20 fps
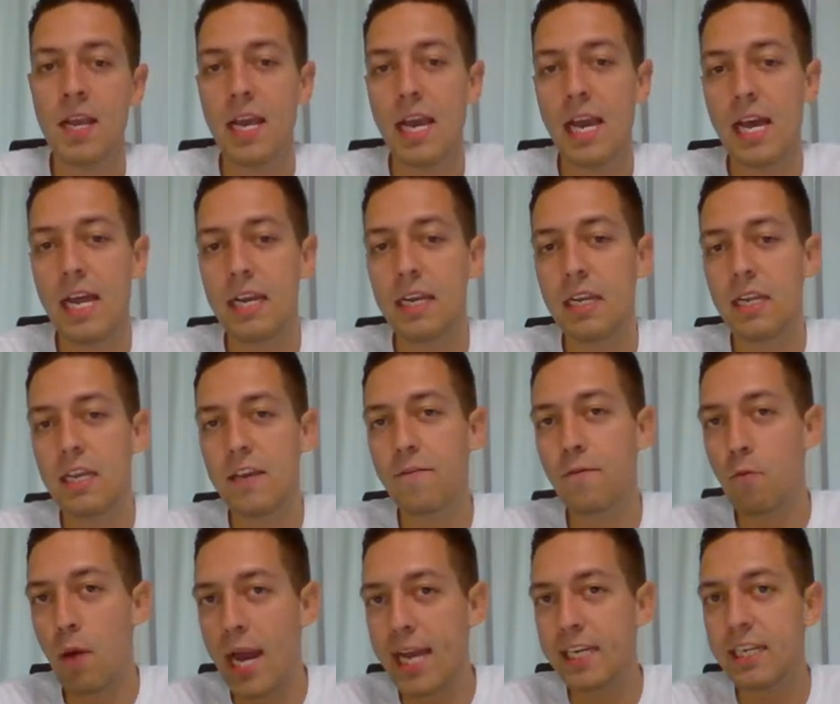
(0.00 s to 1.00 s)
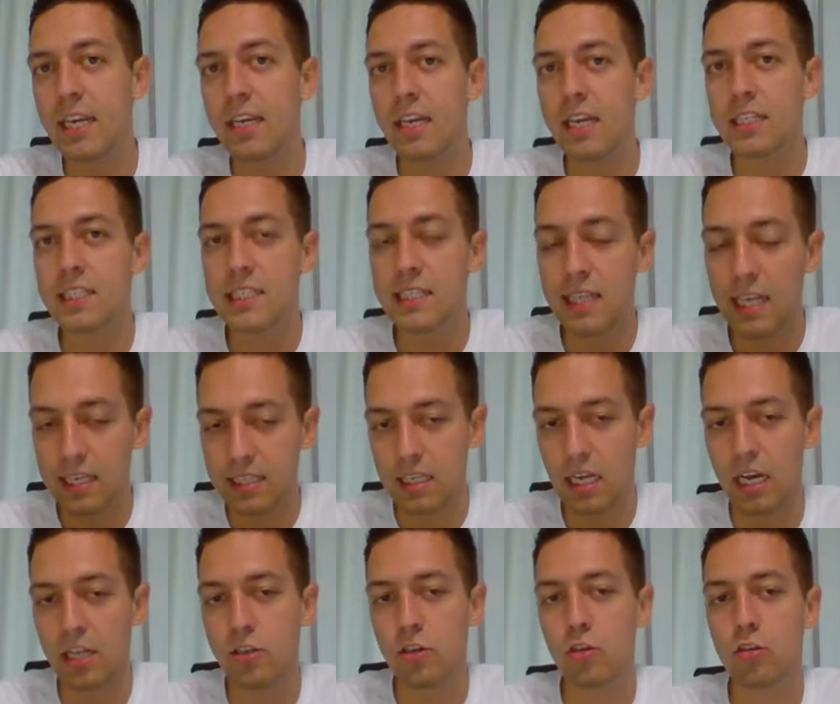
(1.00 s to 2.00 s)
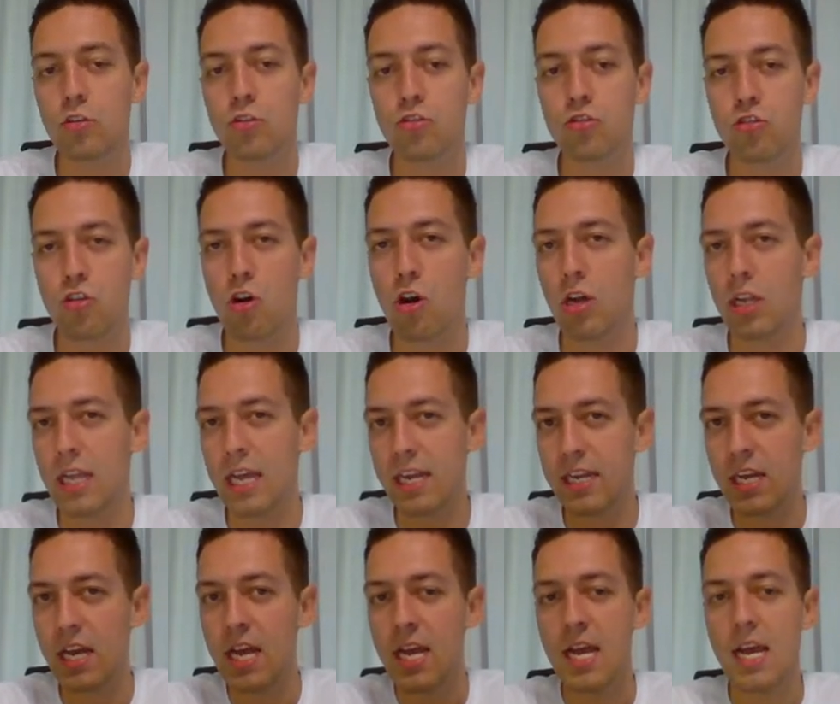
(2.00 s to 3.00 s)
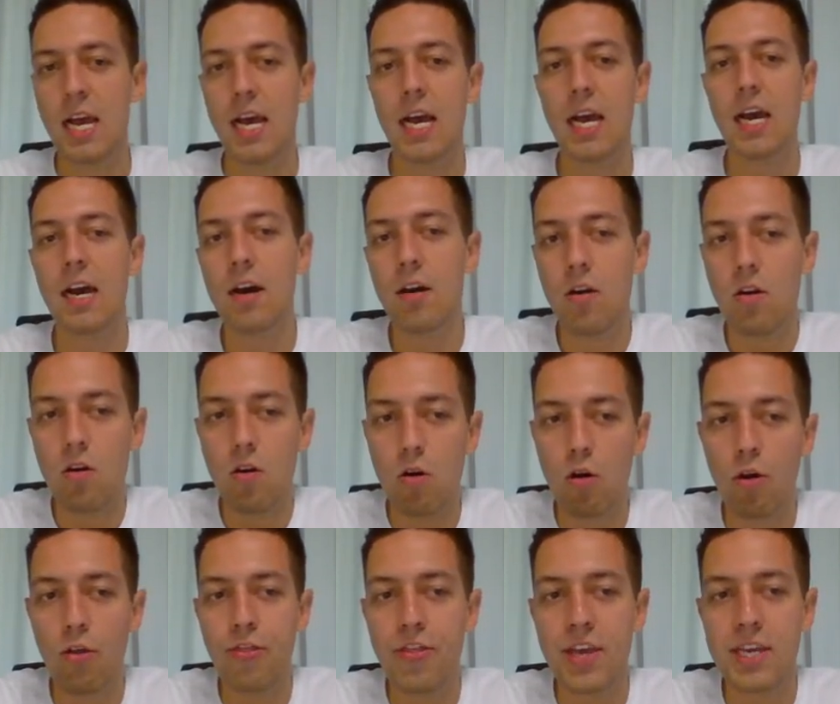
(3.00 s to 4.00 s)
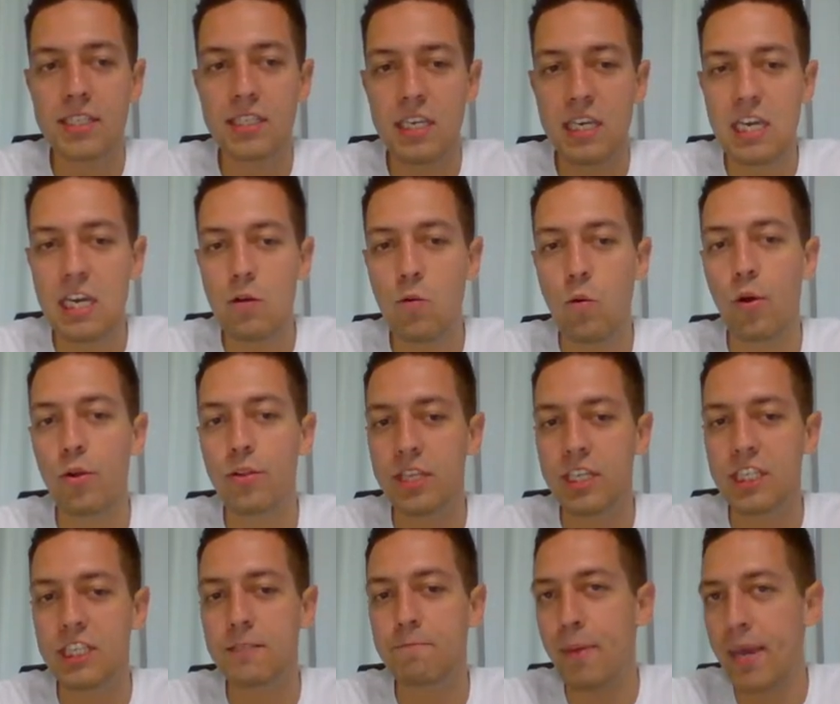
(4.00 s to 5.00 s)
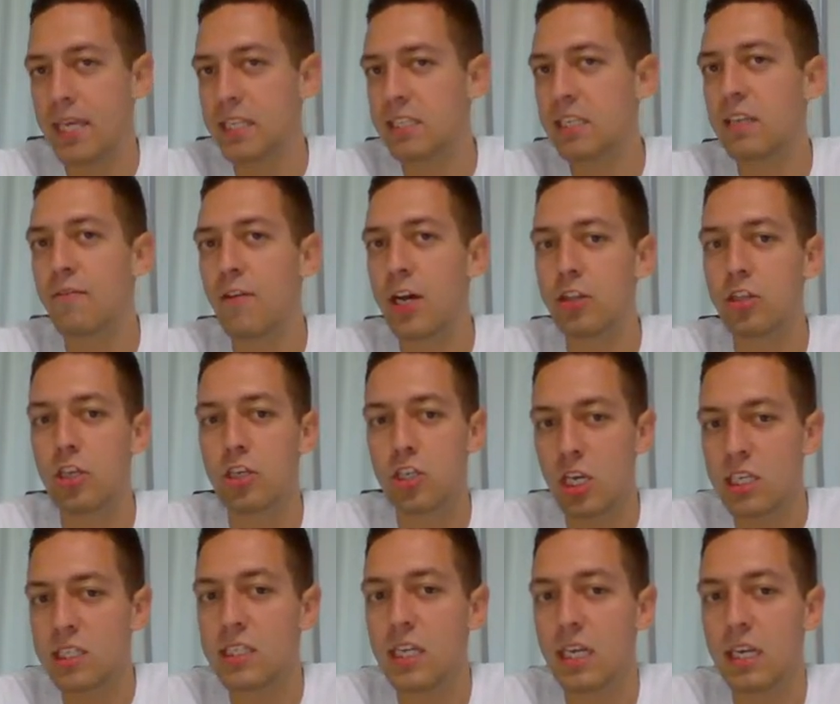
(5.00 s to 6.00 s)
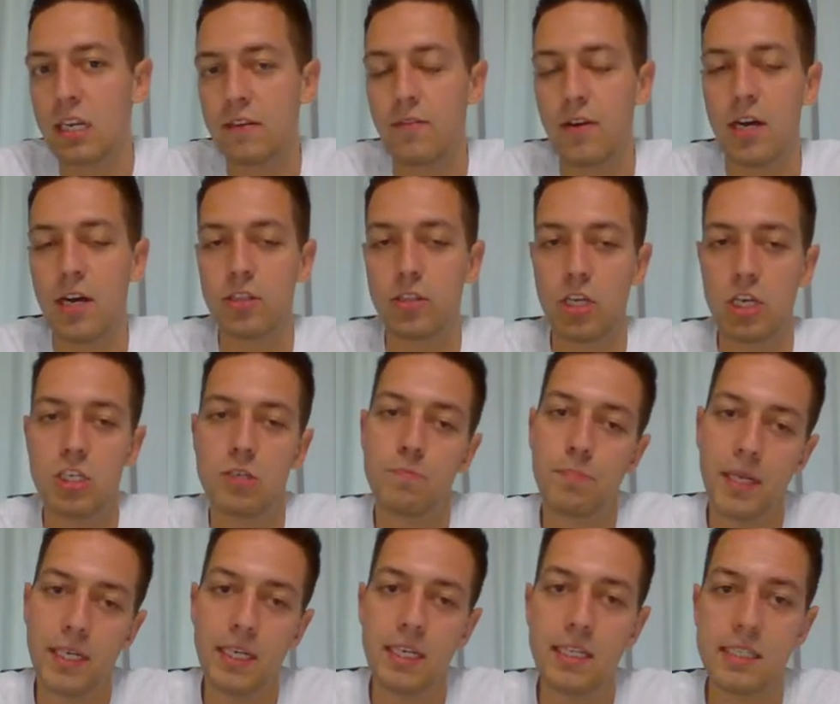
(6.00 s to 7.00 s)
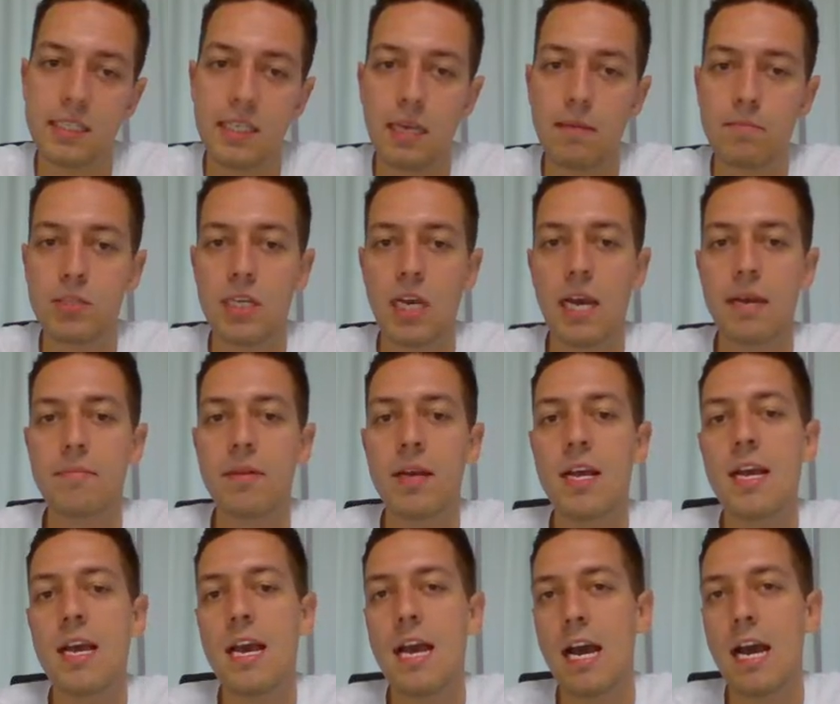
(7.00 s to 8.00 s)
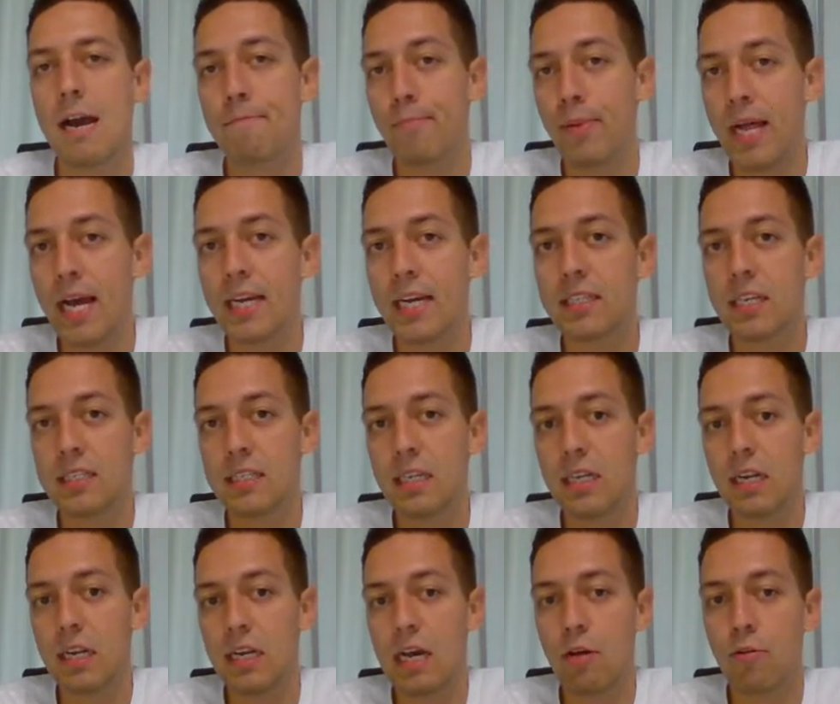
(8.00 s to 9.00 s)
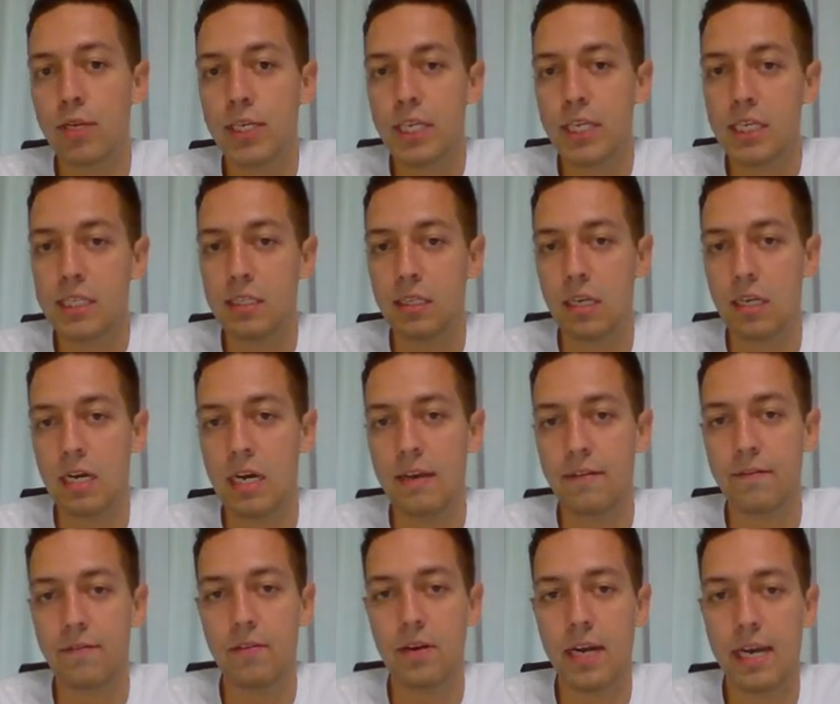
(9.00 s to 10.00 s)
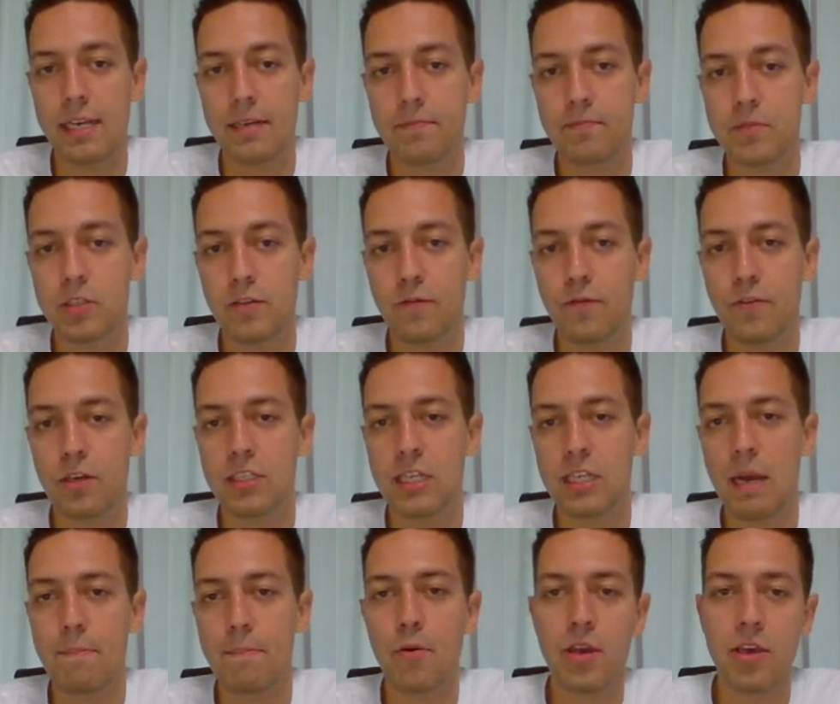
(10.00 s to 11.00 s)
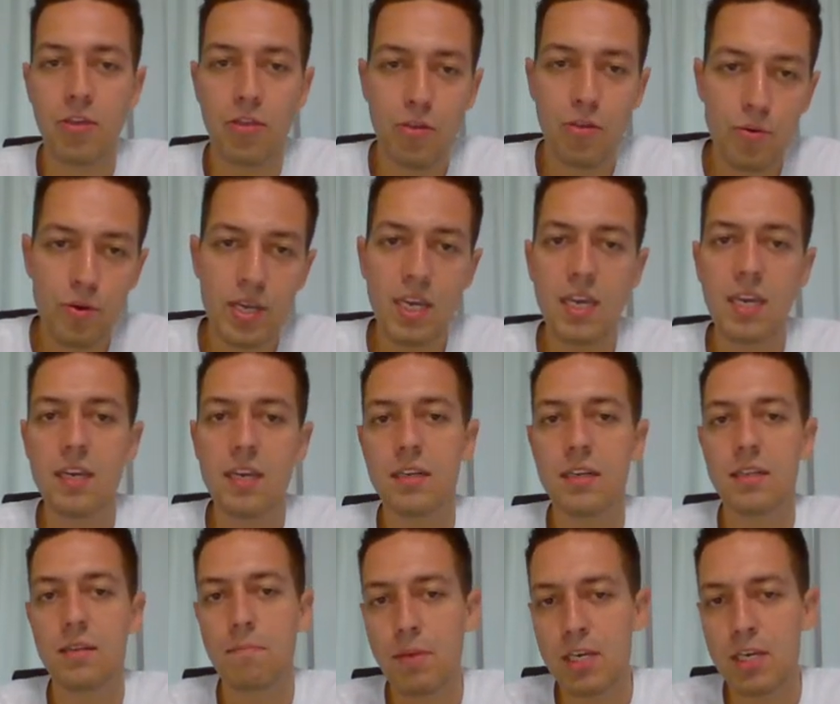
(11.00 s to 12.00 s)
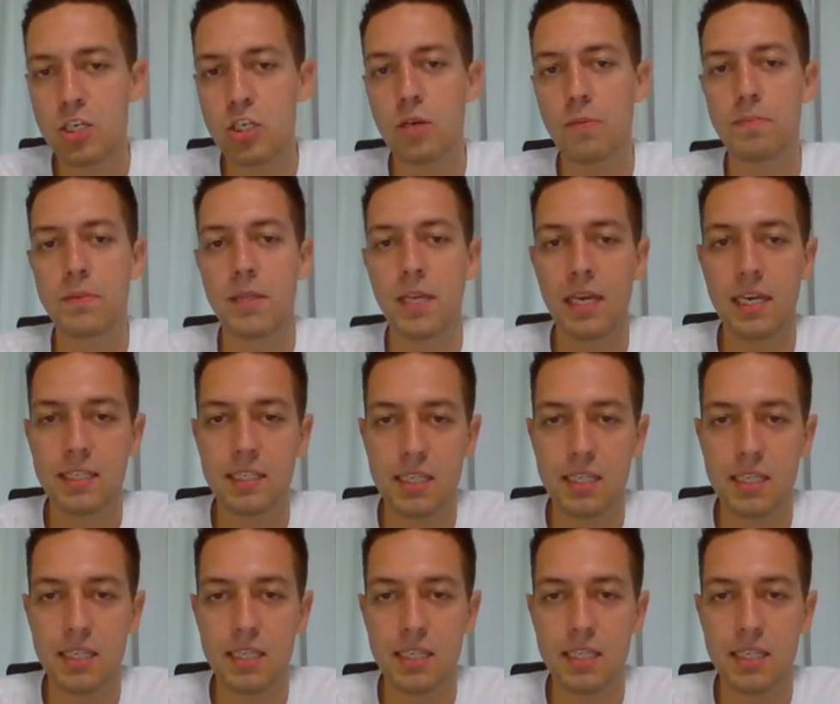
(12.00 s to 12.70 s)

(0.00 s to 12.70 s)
And if white can get things under control and uh, all things equal, this space advantage is an advantage. But at the same time, black doesn't allow an easy life, right? So for example, a3, bishop takes,